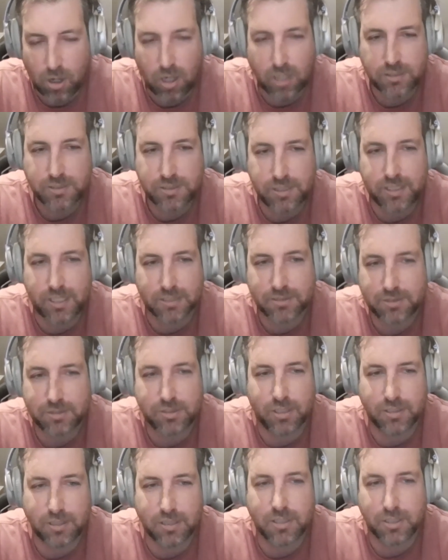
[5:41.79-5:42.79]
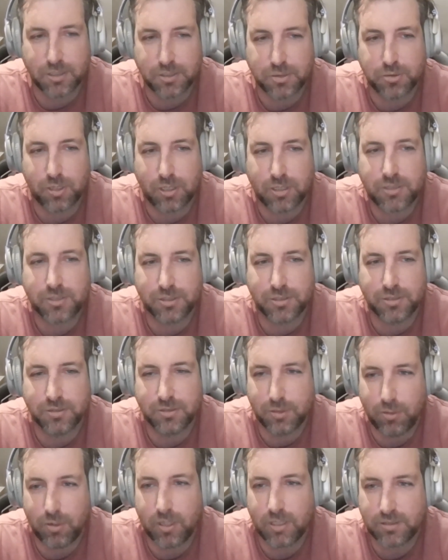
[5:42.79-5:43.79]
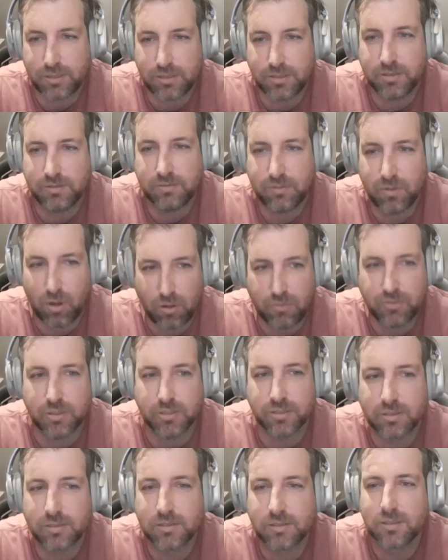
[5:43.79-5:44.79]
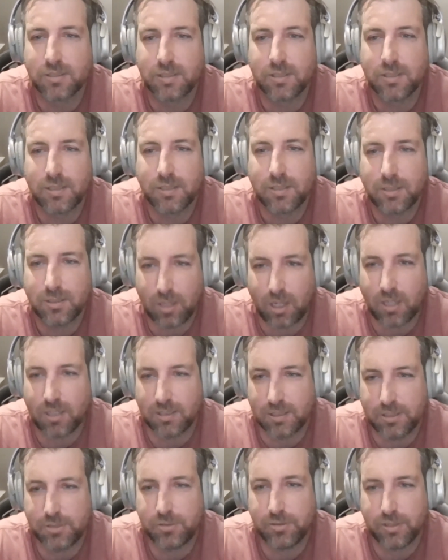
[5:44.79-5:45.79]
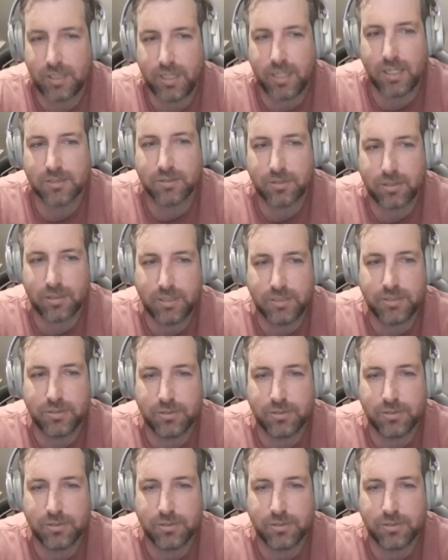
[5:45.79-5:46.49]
I sit outside the construction director's office, like literally outside